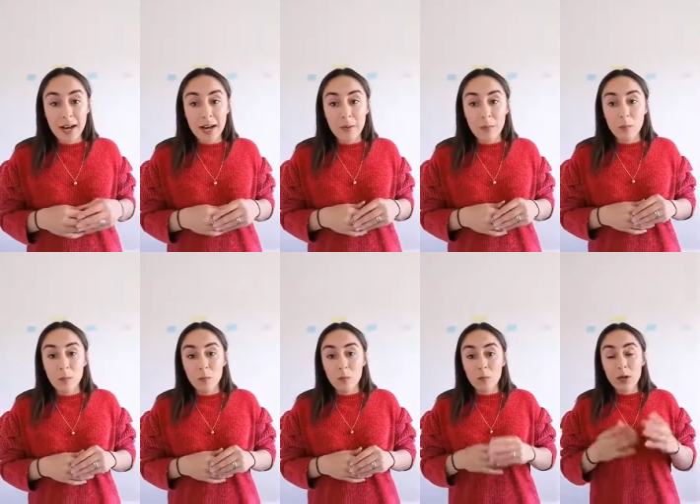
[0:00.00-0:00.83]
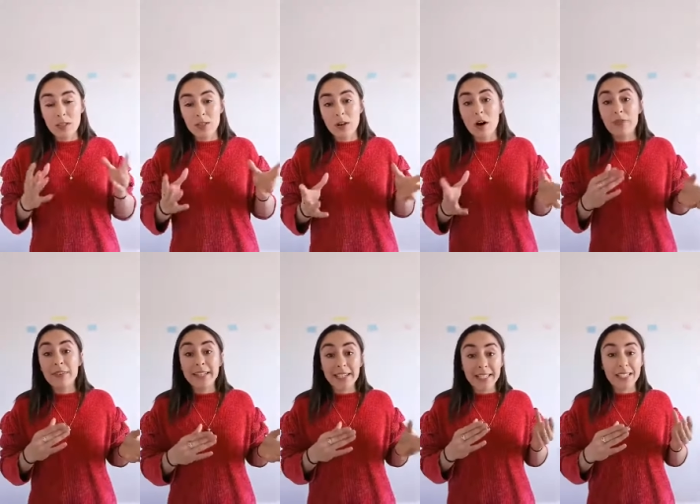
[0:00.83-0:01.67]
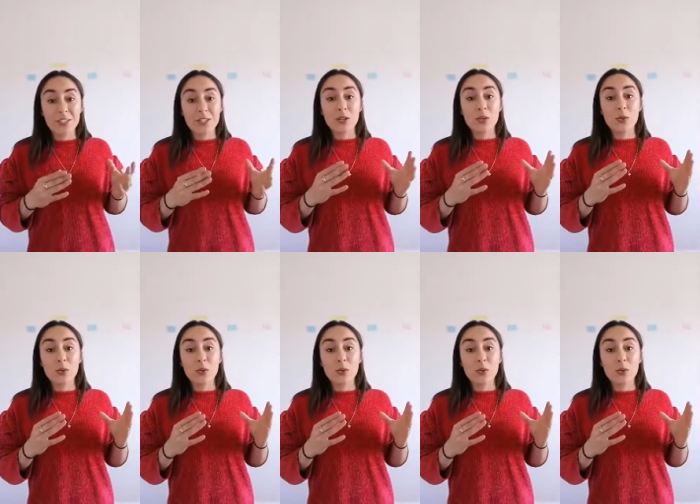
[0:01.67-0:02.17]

um, which often leads to